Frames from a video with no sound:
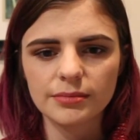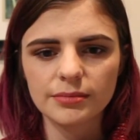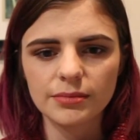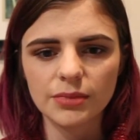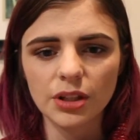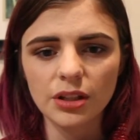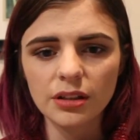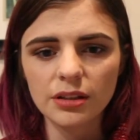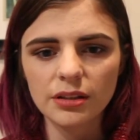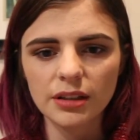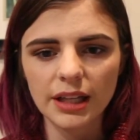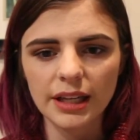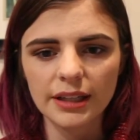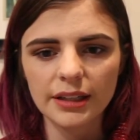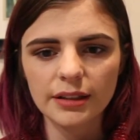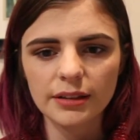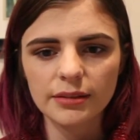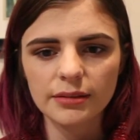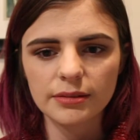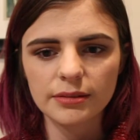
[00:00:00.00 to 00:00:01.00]
look.
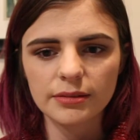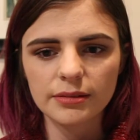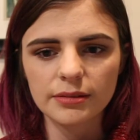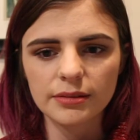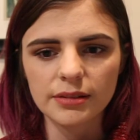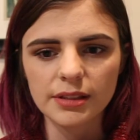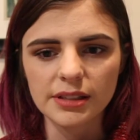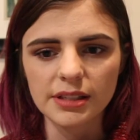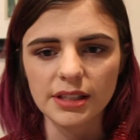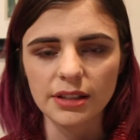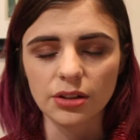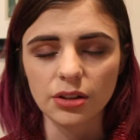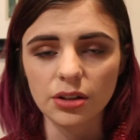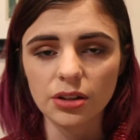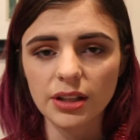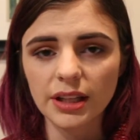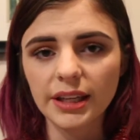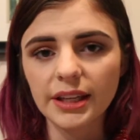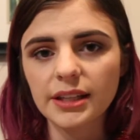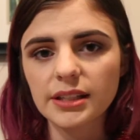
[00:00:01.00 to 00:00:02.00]
Like, does he look
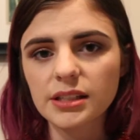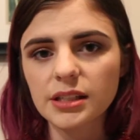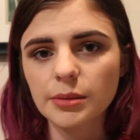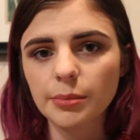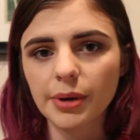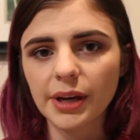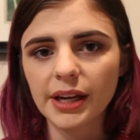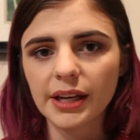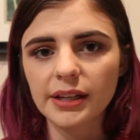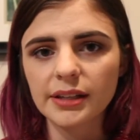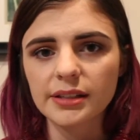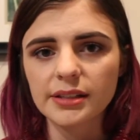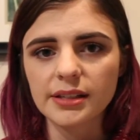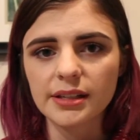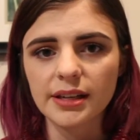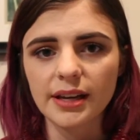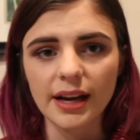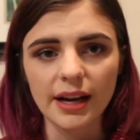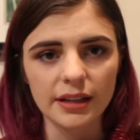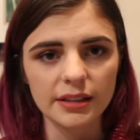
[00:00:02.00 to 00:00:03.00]
like he's in pain? Is
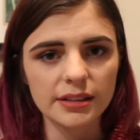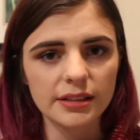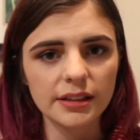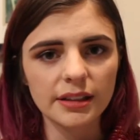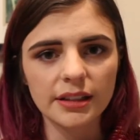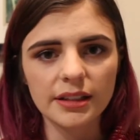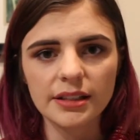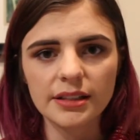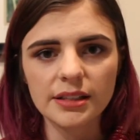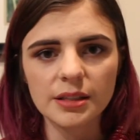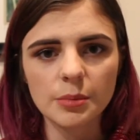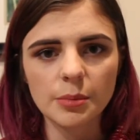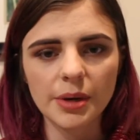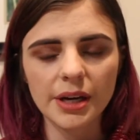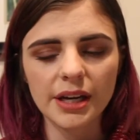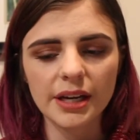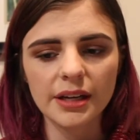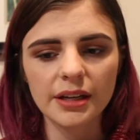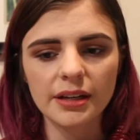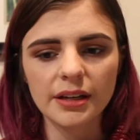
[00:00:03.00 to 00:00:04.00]
he acting like he's in
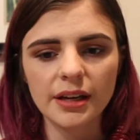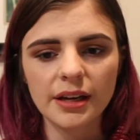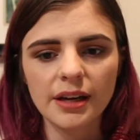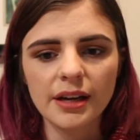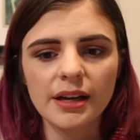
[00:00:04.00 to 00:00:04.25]
pain?